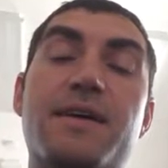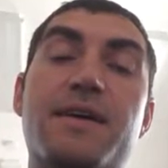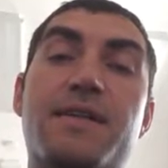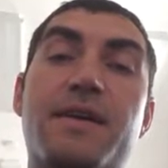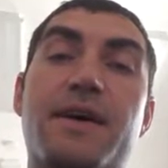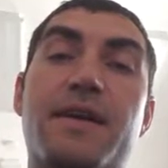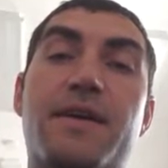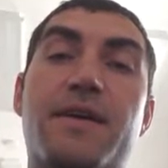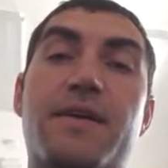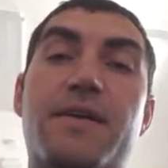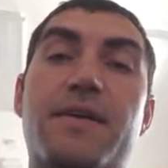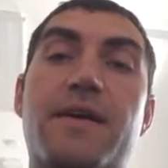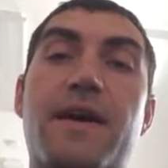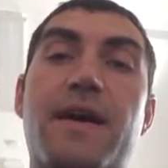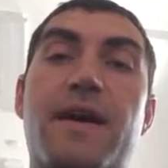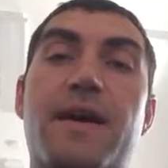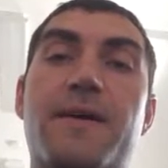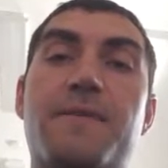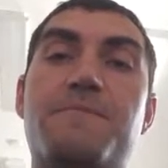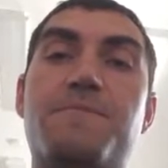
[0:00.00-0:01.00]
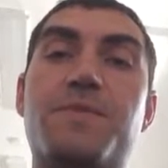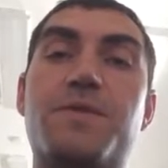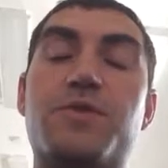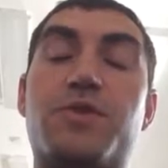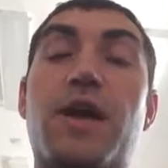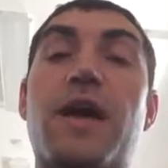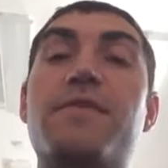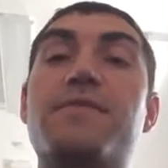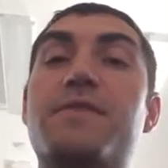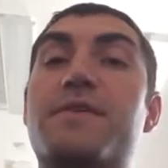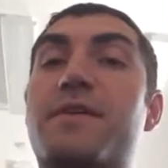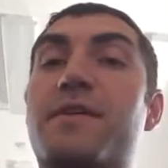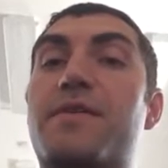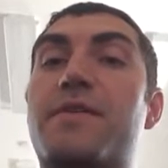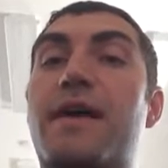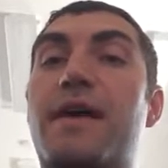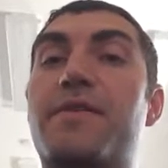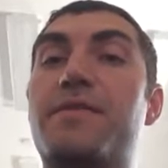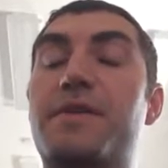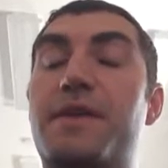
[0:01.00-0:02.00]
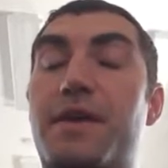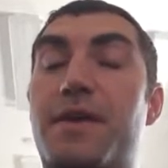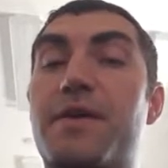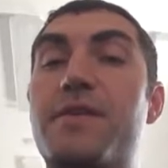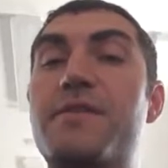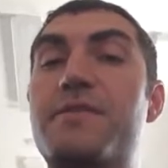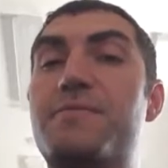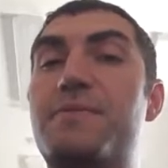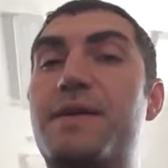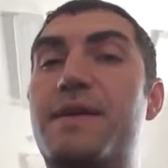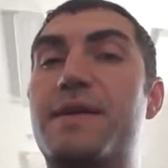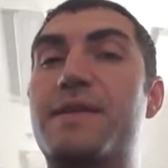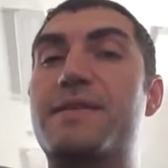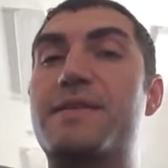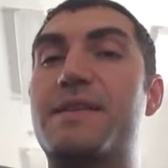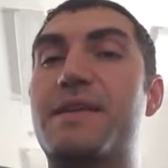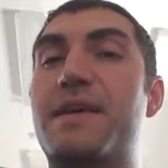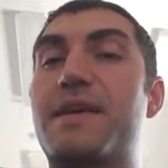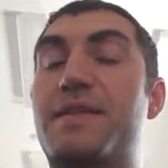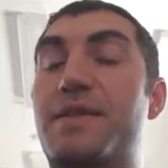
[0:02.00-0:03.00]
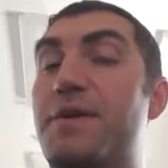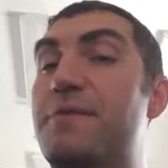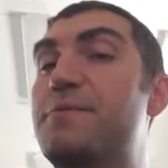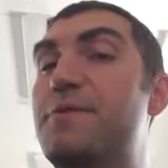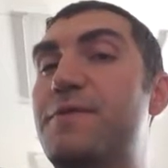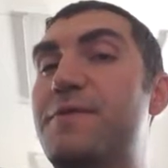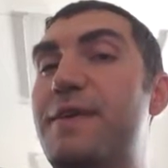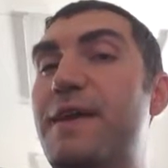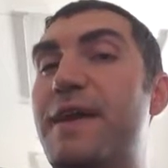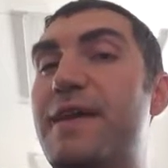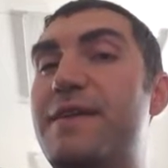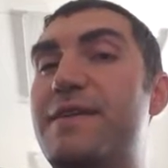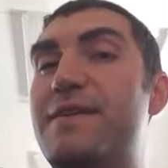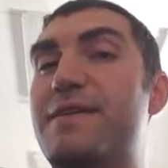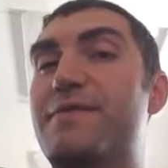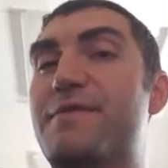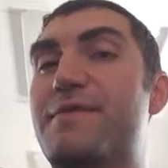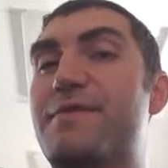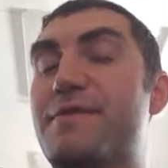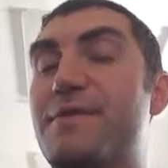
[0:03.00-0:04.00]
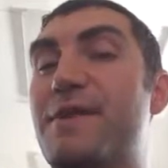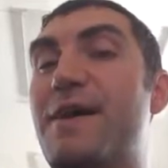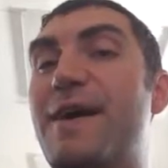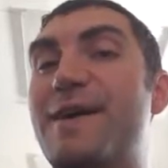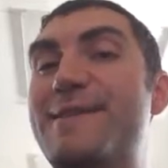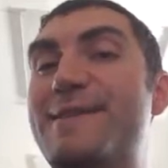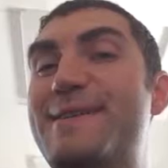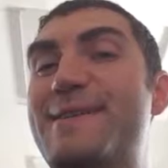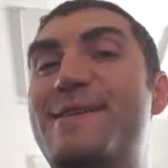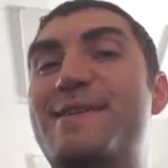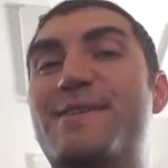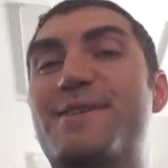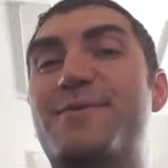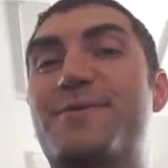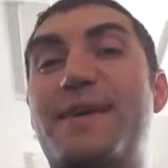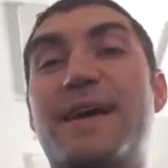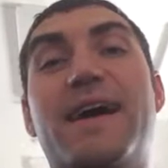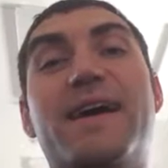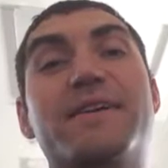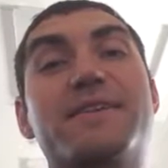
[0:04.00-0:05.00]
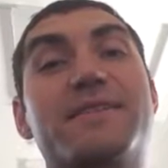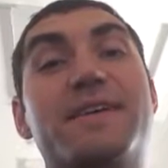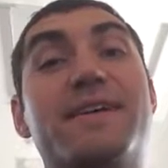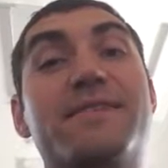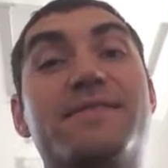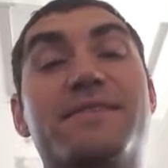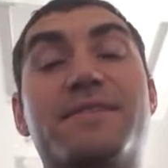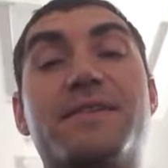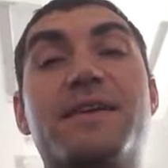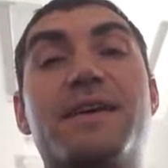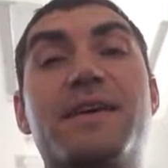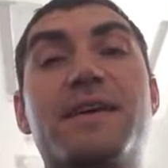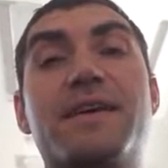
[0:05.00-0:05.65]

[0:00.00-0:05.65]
that are traveling around the Earth, because they're moving at a different velocity, so we actually have to